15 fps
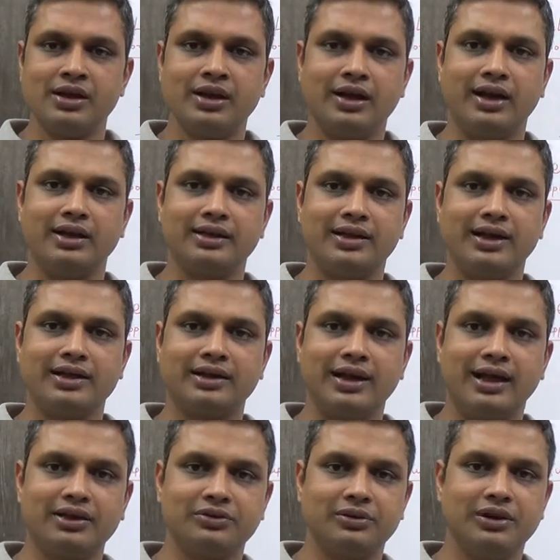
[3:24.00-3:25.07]
And that
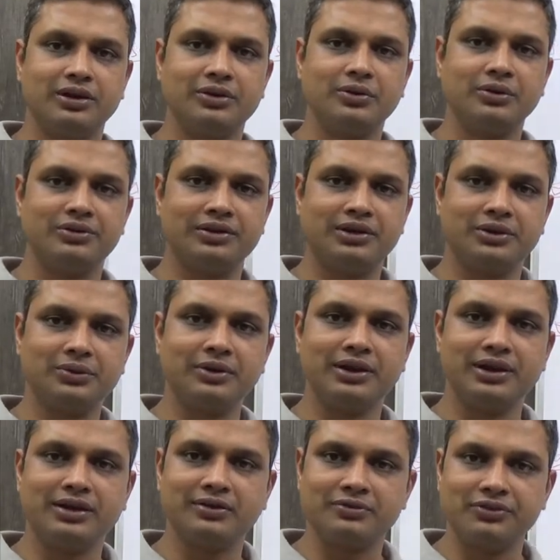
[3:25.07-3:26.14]
actually goes into
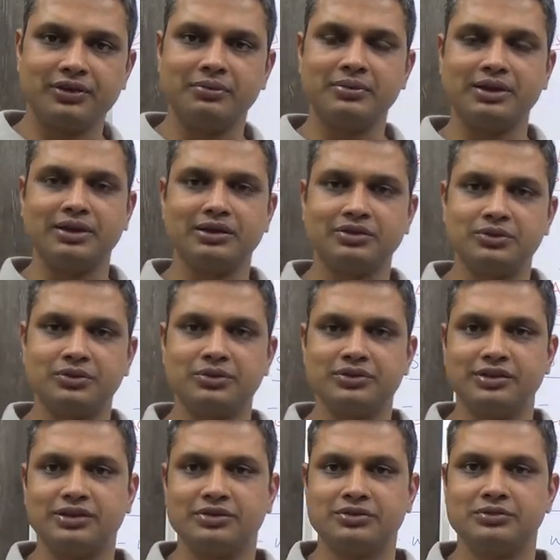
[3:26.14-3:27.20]
income from other
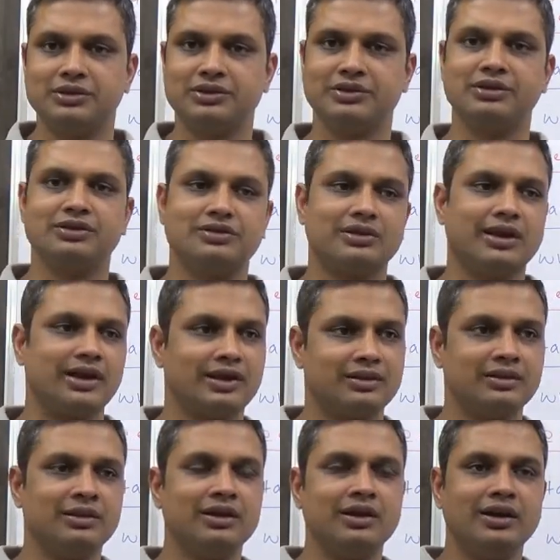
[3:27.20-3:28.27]
sources, which is like,
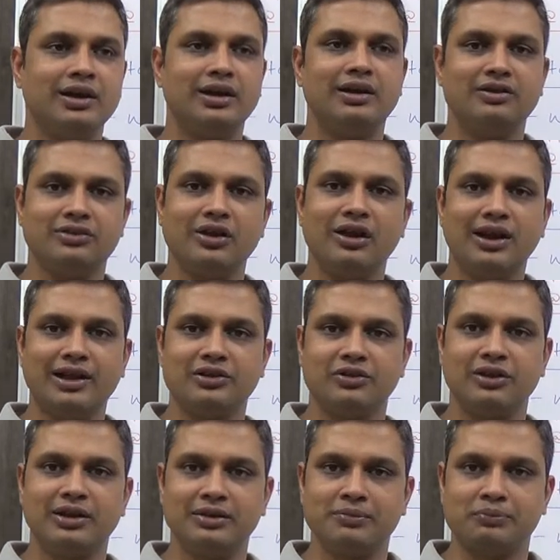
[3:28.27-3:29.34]
it is not
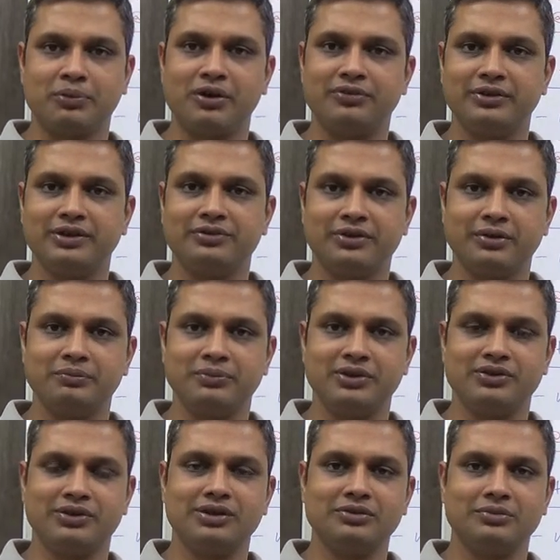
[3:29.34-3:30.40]
actually a profit from
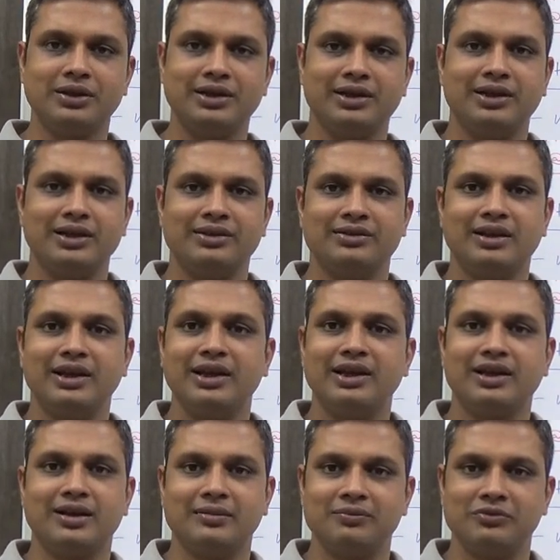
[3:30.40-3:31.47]
business, but it is an
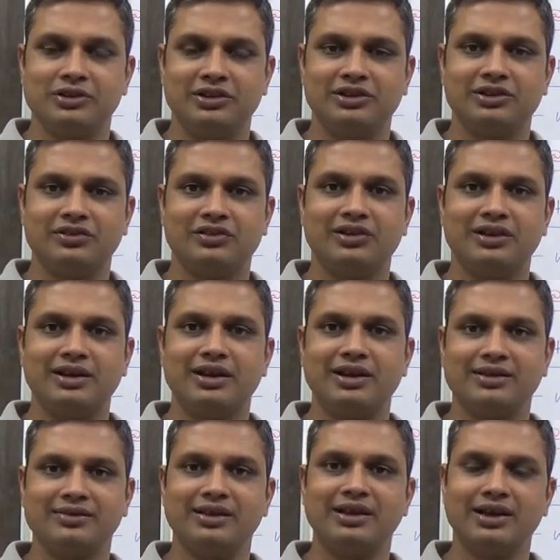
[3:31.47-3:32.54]
income which is treated
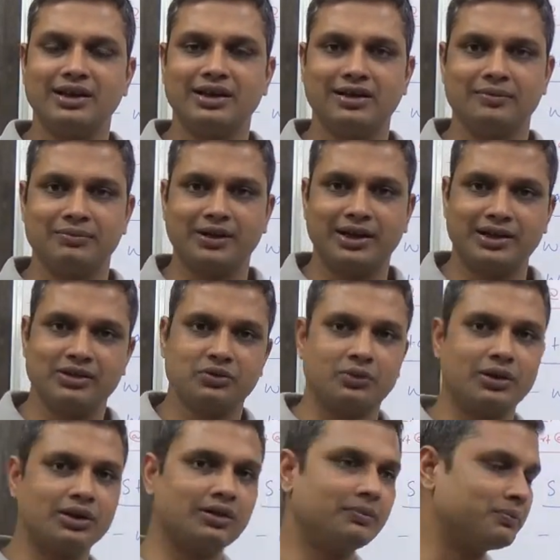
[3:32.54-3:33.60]
as an income. That is
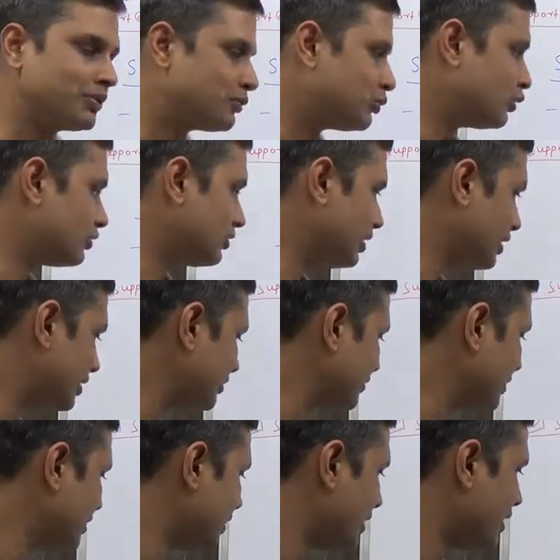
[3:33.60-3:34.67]
what the proposal is.
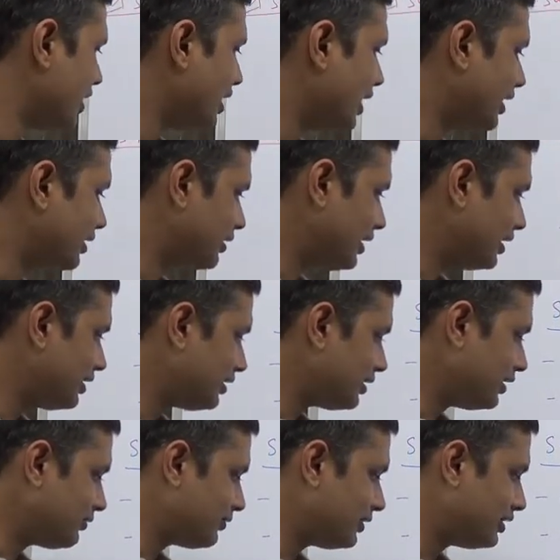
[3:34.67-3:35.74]
And then
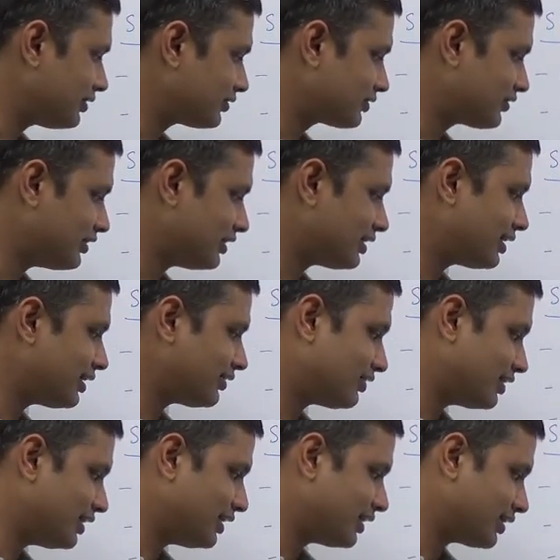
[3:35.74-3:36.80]
if it is treated as
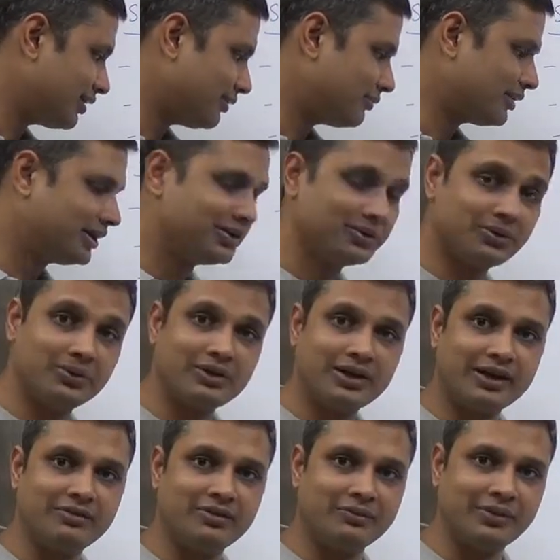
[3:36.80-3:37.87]
an income and you don't
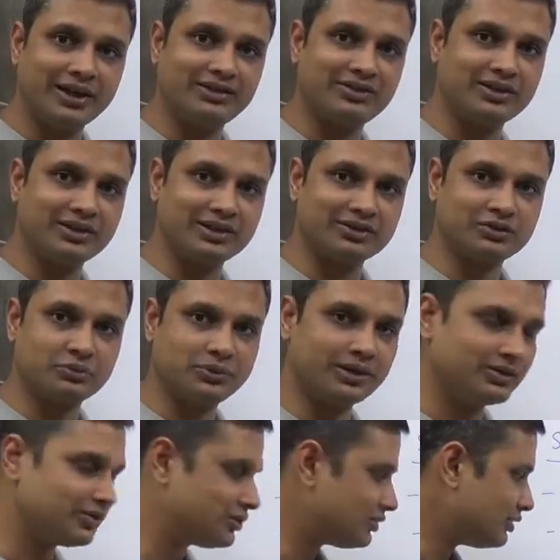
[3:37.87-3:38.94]
have a matching
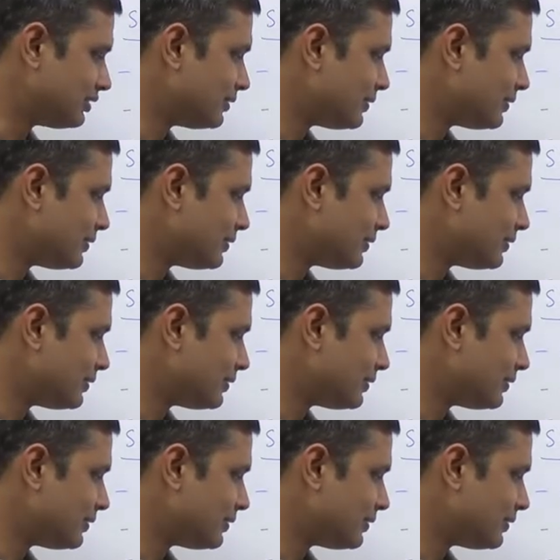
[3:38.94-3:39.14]
expense,